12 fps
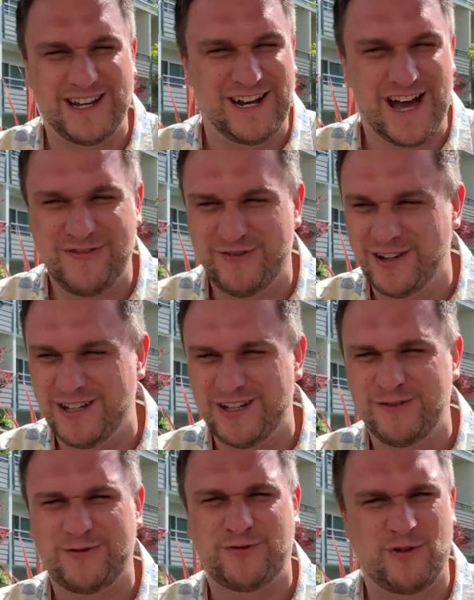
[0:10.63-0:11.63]
enough,
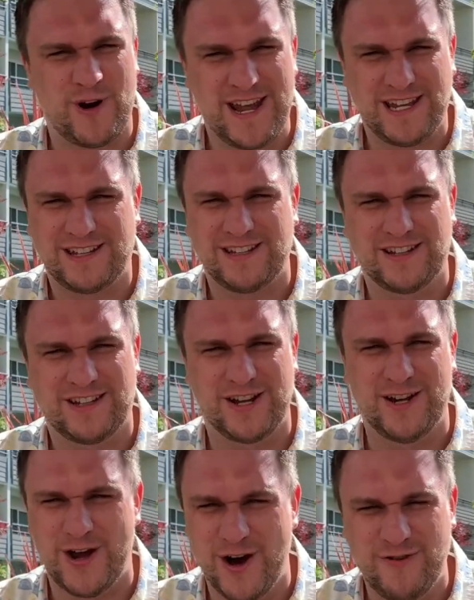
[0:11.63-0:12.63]
Frank
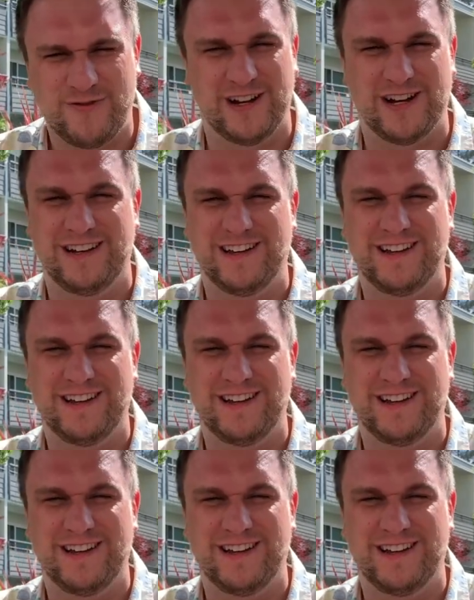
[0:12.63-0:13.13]
Canova.